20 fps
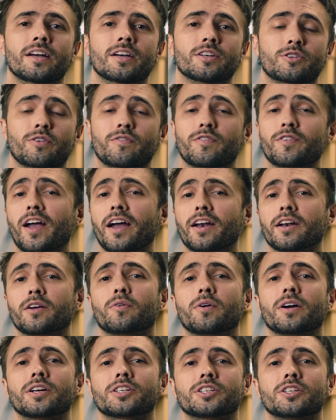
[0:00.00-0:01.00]
So if you've got any
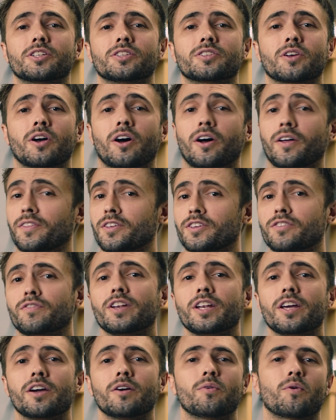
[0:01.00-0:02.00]
questions on this
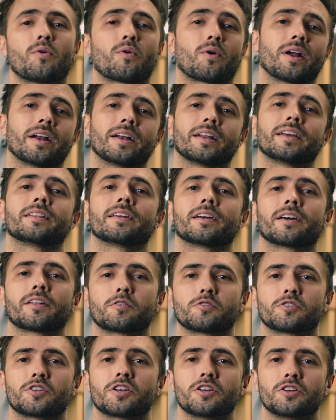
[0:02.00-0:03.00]
video or any of the
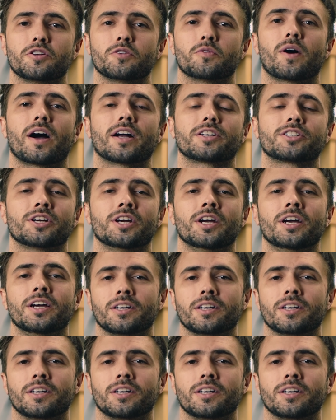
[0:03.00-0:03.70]
others that you do watch,